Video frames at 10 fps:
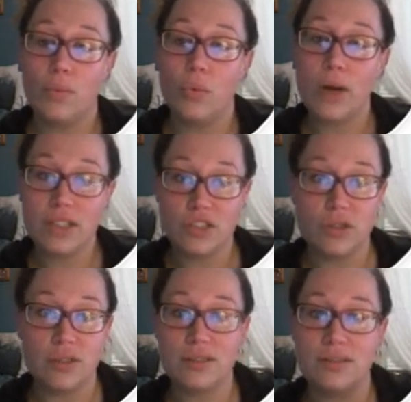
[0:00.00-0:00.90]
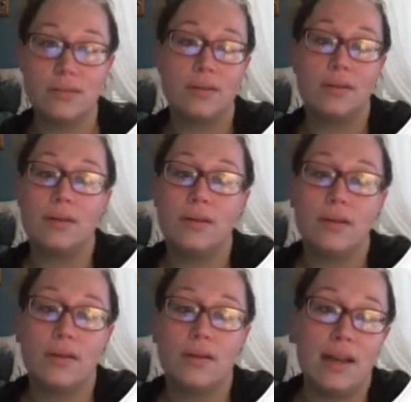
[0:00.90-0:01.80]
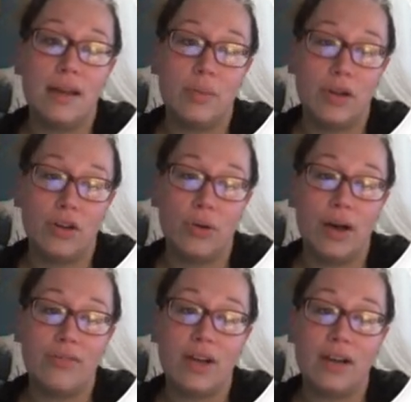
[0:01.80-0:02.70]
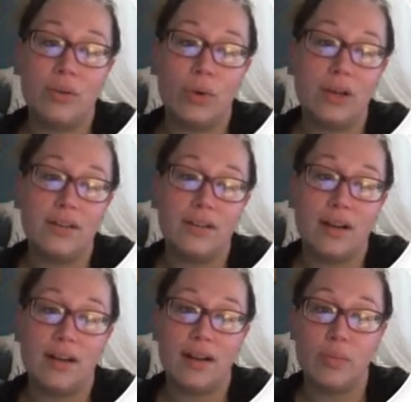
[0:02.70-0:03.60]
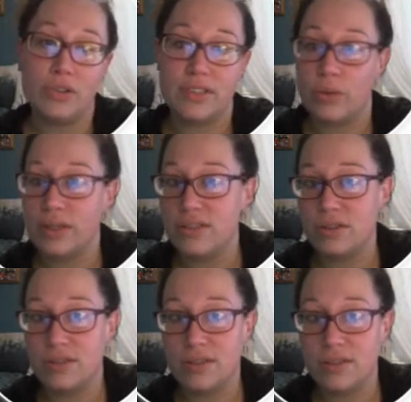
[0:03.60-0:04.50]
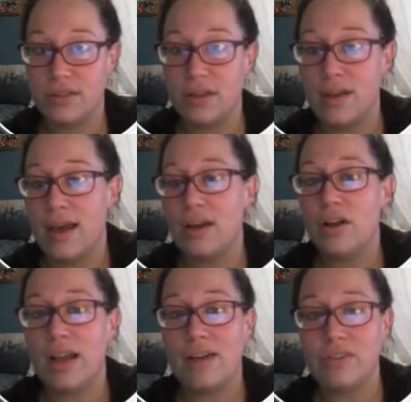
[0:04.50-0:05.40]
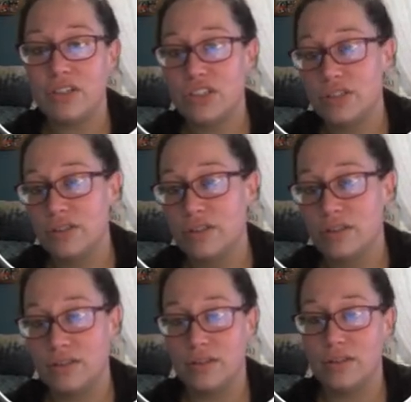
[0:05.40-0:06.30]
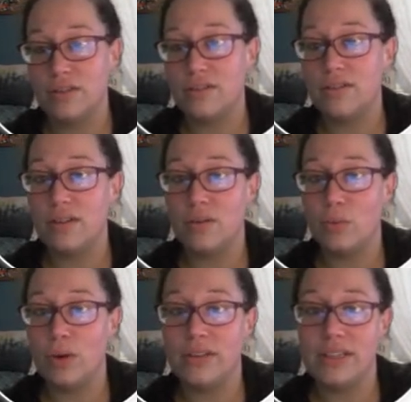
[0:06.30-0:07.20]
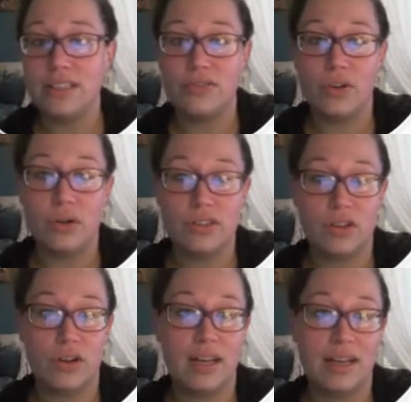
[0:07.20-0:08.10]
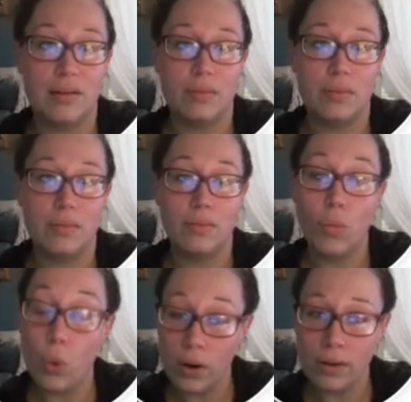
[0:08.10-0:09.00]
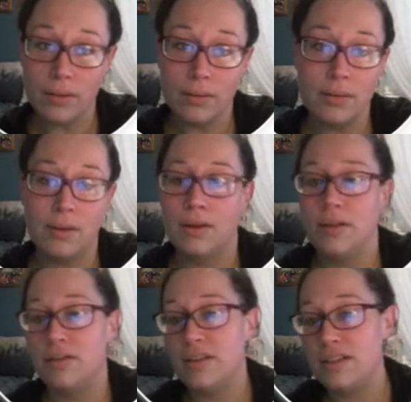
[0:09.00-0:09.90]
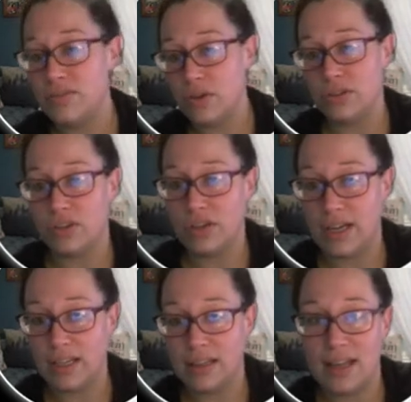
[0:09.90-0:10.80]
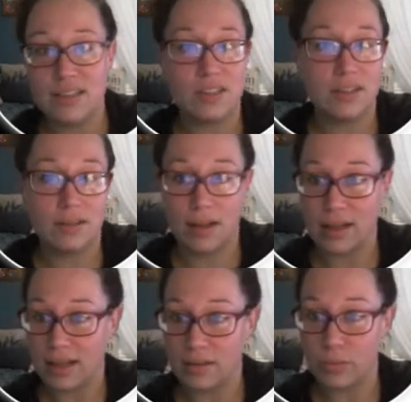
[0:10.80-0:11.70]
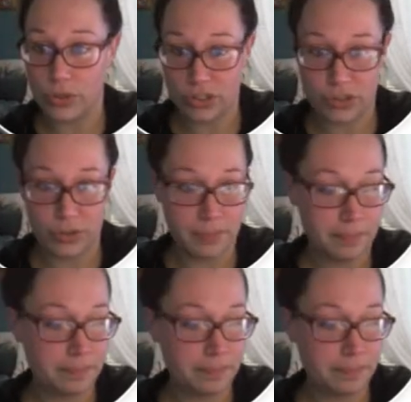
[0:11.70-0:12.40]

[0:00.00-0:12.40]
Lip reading: white students. And up here, you have 91 to 99% white students. And on average, what these folks are getting more, these folks are getting less, again, per student.